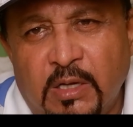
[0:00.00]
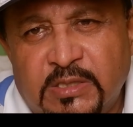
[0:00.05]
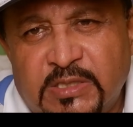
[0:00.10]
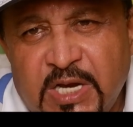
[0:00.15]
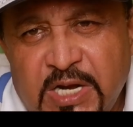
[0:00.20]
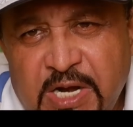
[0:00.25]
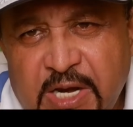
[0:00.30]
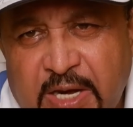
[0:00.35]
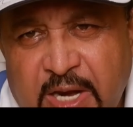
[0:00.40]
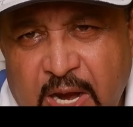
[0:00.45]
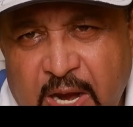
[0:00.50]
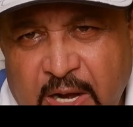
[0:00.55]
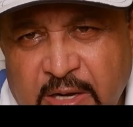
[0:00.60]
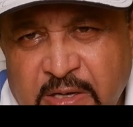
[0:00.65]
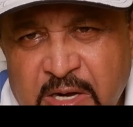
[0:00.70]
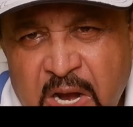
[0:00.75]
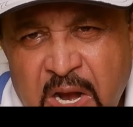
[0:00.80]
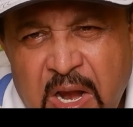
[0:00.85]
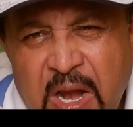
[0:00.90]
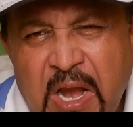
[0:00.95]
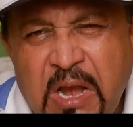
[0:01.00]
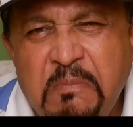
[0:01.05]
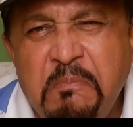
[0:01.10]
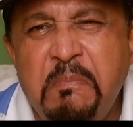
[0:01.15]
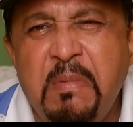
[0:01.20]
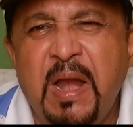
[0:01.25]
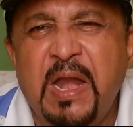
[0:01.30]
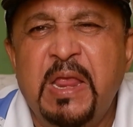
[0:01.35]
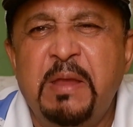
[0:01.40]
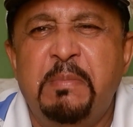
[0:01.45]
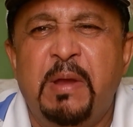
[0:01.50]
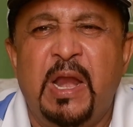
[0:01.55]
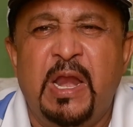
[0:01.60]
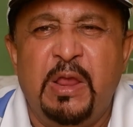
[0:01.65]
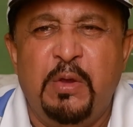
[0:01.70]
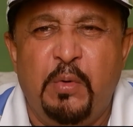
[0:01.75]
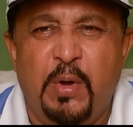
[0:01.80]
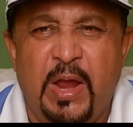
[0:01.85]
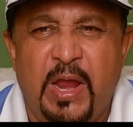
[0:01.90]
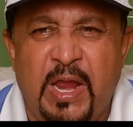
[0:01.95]
syndicate in many
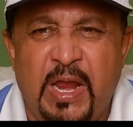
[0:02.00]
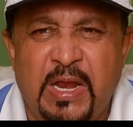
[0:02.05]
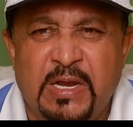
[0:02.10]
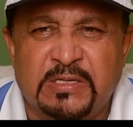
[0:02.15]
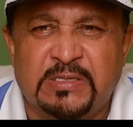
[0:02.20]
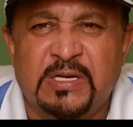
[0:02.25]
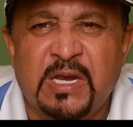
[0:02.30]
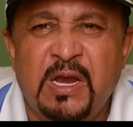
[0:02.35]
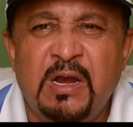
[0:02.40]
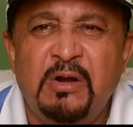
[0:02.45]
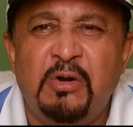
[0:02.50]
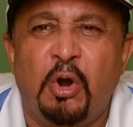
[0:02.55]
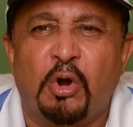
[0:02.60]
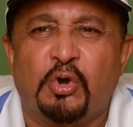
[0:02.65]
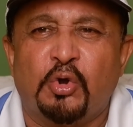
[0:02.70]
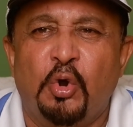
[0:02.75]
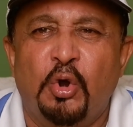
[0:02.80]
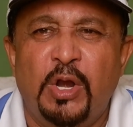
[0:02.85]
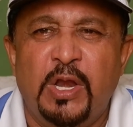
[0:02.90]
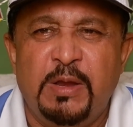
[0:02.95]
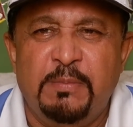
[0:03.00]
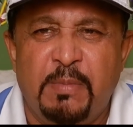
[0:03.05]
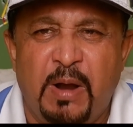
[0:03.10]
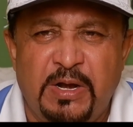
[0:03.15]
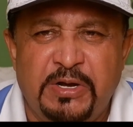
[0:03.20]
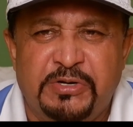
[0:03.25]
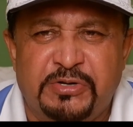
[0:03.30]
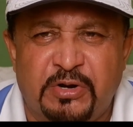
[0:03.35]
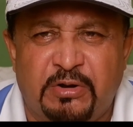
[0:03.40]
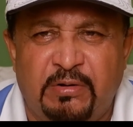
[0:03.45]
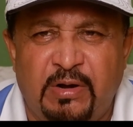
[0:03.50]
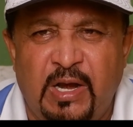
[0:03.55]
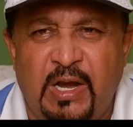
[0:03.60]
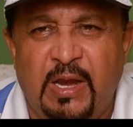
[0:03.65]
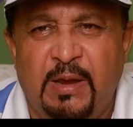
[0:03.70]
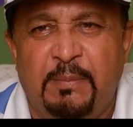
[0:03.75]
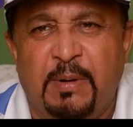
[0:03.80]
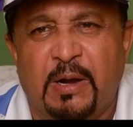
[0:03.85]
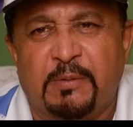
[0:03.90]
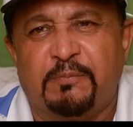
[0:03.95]
ways, not only
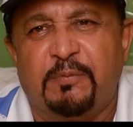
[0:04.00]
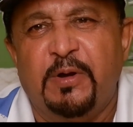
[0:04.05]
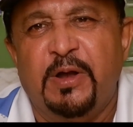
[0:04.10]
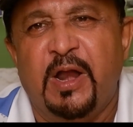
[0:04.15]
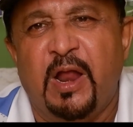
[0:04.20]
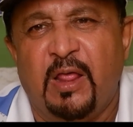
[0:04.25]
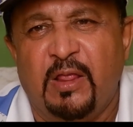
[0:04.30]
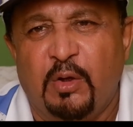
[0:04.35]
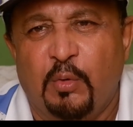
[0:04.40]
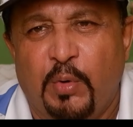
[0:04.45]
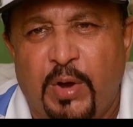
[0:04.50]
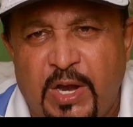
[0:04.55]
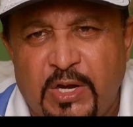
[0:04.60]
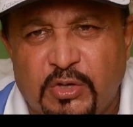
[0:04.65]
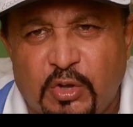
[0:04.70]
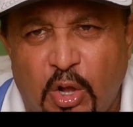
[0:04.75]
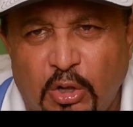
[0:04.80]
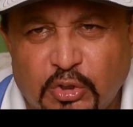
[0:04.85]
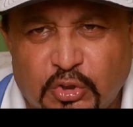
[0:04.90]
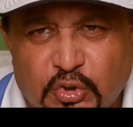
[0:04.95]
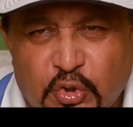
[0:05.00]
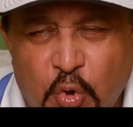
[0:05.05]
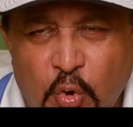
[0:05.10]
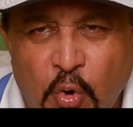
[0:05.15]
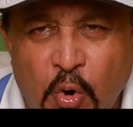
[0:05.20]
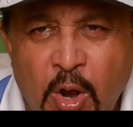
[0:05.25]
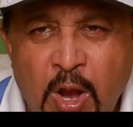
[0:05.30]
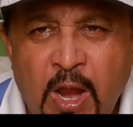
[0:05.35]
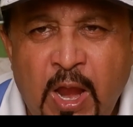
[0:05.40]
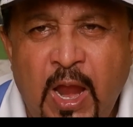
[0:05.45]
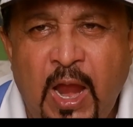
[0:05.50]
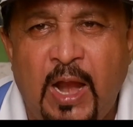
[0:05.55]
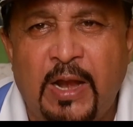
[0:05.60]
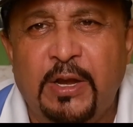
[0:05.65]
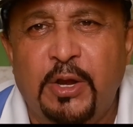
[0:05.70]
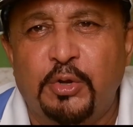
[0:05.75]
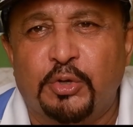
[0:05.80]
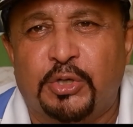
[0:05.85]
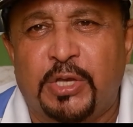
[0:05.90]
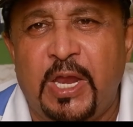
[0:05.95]
monetarily but in other ways also.
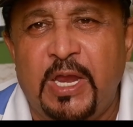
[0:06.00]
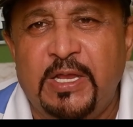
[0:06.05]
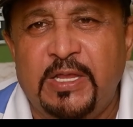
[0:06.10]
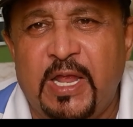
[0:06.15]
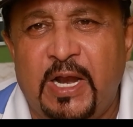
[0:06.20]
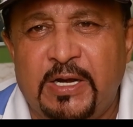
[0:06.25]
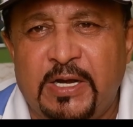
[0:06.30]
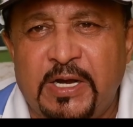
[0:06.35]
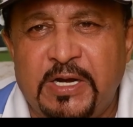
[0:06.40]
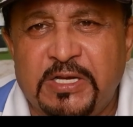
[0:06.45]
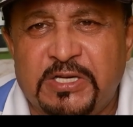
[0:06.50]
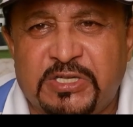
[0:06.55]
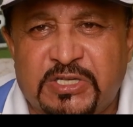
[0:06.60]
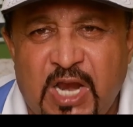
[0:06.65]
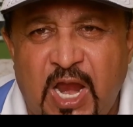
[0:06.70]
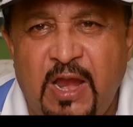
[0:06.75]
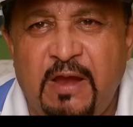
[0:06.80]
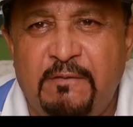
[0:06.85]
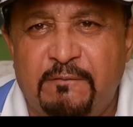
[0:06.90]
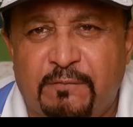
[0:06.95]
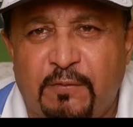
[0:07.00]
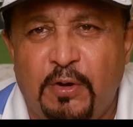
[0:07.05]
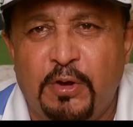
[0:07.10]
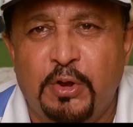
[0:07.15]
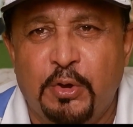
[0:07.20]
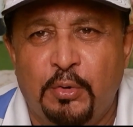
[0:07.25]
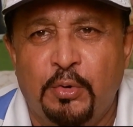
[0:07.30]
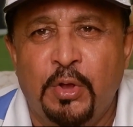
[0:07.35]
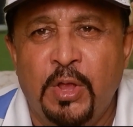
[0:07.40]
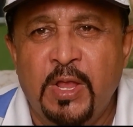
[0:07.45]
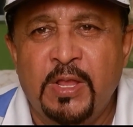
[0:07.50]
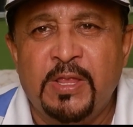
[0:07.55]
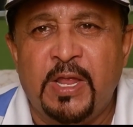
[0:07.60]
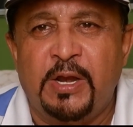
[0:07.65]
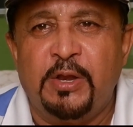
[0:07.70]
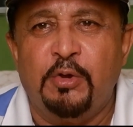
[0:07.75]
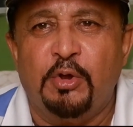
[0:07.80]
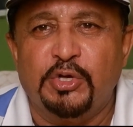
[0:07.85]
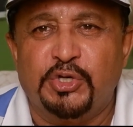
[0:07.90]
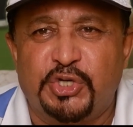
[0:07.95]
And you think that it is time for you,
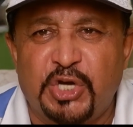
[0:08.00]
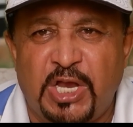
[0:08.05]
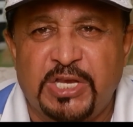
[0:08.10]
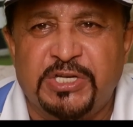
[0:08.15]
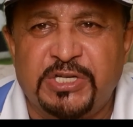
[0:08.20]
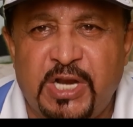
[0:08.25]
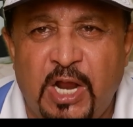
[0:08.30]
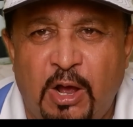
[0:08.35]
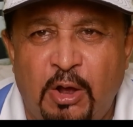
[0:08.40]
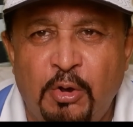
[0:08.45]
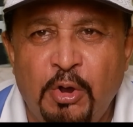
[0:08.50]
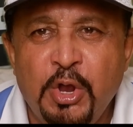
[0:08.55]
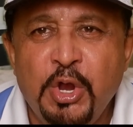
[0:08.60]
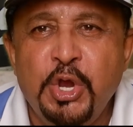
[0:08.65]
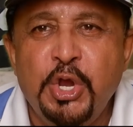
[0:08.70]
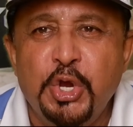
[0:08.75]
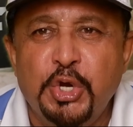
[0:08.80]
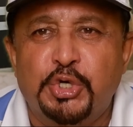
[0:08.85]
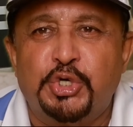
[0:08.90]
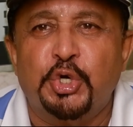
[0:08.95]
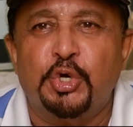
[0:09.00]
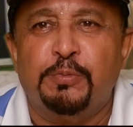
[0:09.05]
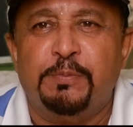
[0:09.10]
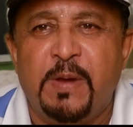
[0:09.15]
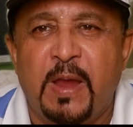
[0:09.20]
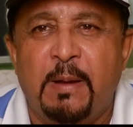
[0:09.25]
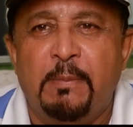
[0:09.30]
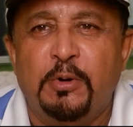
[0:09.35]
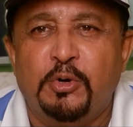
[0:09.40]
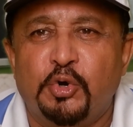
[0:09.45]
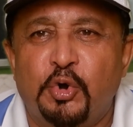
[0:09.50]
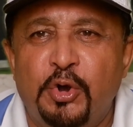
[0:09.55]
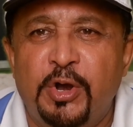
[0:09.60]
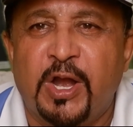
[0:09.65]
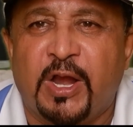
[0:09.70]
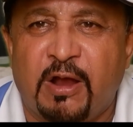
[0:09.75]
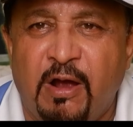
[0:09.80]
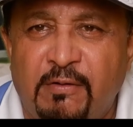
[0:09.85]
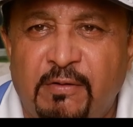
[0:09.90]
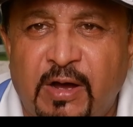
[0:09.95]
that you are a judge now, you should be able to
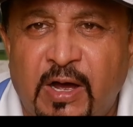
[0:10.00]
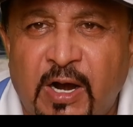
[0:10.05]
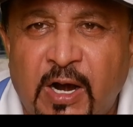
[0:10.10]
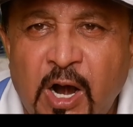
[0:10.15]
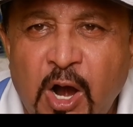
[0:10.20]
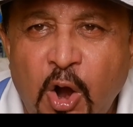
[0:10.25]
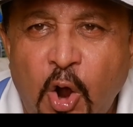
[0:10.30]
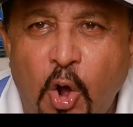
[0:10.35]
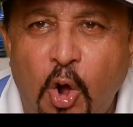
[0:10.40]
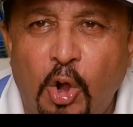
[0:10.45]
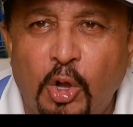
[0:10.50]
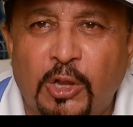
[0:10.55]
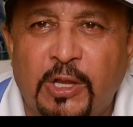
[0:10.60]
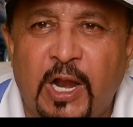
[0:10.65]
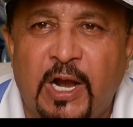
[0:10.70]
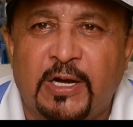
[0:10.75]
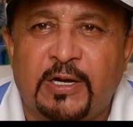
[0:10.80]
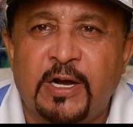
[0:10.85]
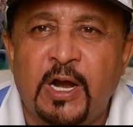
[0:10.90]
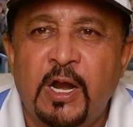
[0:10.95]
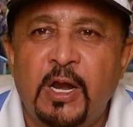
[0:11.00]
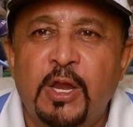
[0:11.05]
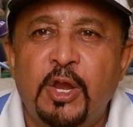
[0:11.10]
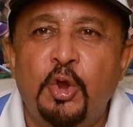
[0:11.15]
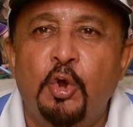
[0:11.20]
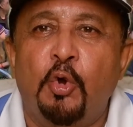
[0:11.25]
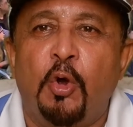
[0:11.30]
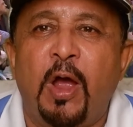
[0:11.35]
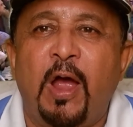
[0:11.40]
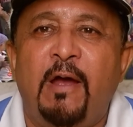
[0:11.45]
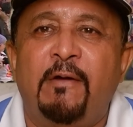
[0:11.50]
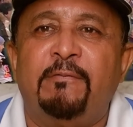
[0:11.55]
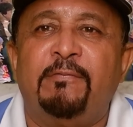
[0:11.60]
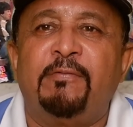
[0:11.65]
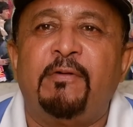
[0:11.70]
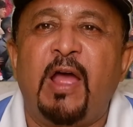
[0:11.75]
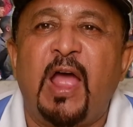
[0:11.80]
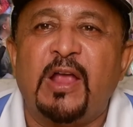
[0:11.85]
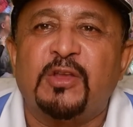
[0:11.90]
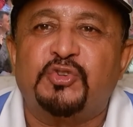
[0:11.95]
recover all that you
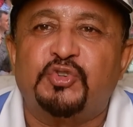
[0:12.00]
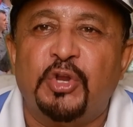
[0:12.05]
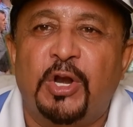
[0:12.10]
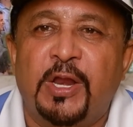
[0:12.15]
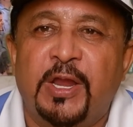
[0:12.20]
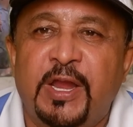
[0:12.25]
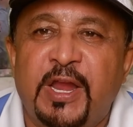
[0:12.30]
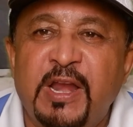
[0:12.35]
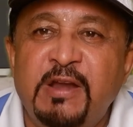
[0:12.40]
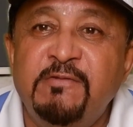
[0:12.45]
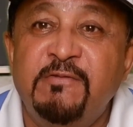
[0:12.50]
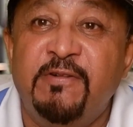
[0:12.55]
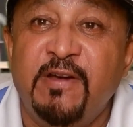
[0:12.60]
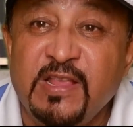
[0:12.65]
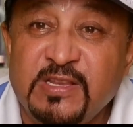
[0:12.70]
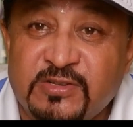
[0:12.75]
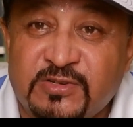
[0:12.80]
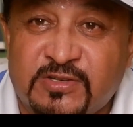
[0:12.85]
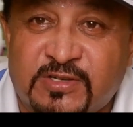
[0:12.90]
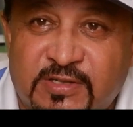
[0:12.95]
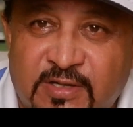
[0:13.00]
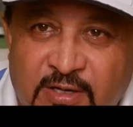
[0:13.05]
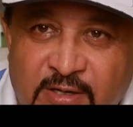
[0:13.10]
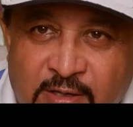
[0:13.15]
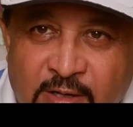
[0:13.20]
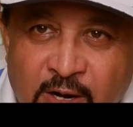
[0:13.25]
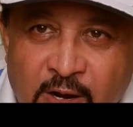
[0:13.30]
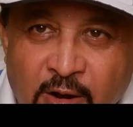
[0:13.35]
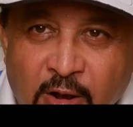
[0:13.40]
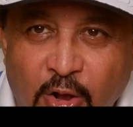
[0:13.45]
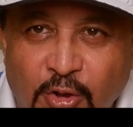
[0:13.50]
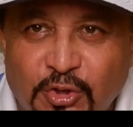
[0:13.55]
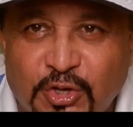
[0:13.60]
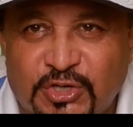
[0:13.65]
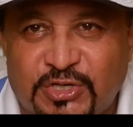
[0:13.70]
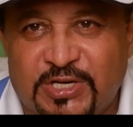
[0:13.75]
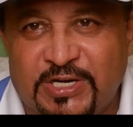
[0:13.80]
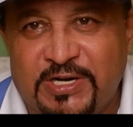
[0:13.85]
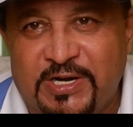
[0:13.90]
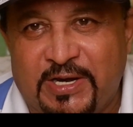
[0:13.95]
have actually invested on
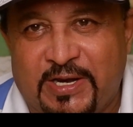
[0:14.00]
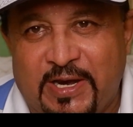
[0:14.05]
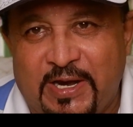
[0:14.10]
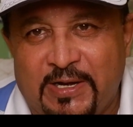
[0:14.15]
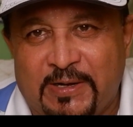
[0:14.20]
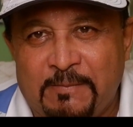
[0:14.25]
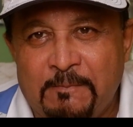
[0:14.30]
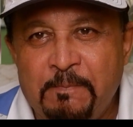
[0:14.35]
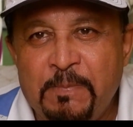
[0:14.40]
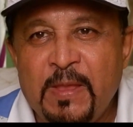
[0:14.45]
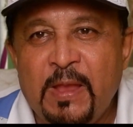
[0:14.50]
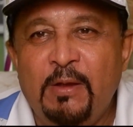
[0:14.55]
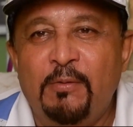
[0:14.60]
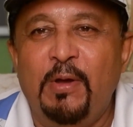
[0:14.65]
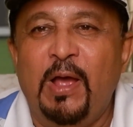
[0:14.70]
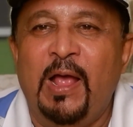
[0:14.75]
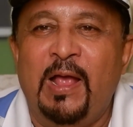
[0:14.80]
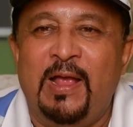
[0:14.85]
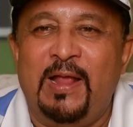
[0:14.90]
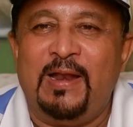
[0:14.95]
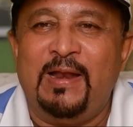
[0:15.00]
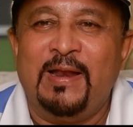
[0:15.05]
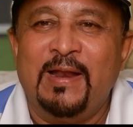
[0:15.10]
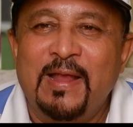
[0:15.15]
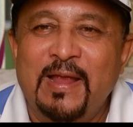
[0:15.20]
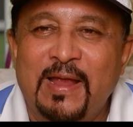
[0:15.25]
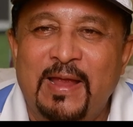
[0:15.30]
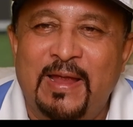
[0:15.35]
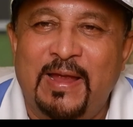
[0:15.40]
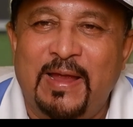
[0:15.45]
the syndicate. Well,